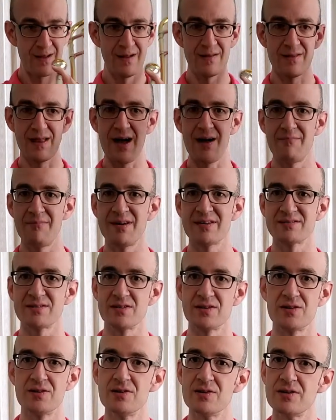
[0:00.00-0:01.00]
That makes a
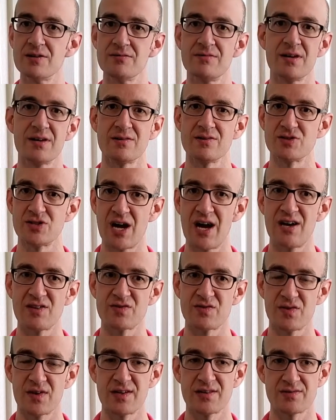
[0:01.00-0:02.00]
good little jazz
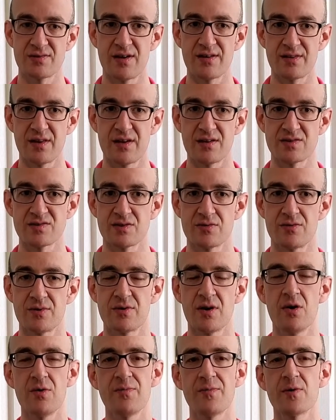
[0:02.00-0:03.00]
phrase right there. So we
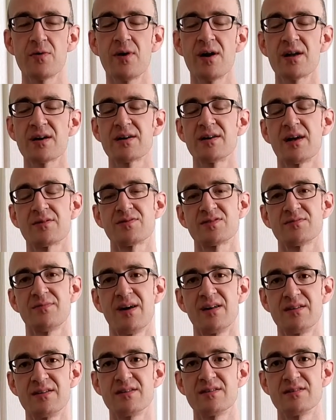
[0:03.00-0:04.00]
hopefully want to connect with some
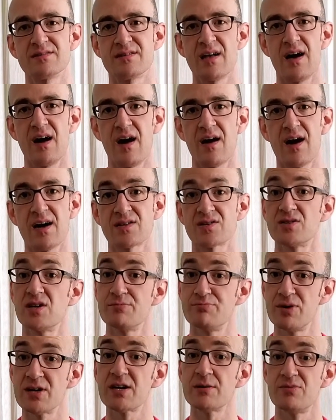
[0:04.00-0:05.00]
ideas that are actually
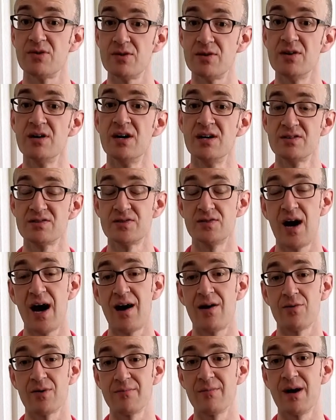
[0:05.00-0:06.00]
applicable to
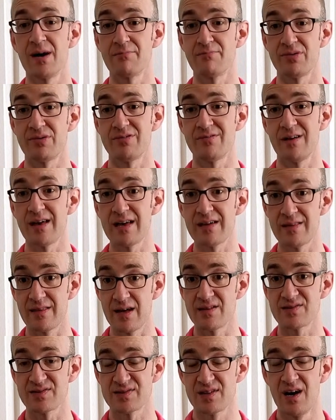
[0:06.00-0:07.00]
how we might play
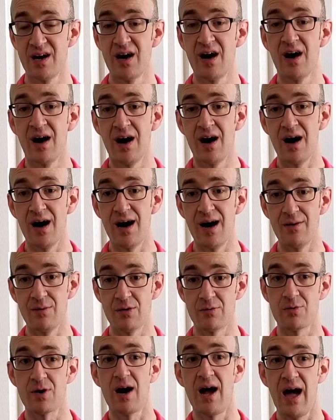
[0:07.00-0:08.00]
this
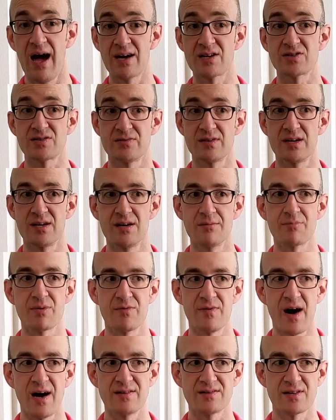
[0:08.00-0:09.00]
when we're actually
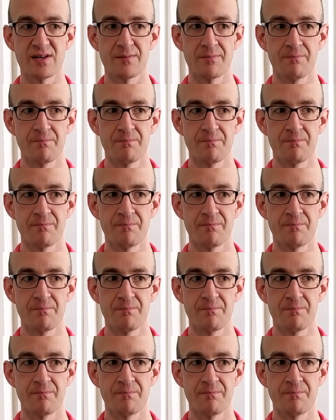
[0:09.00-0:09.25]
improvising.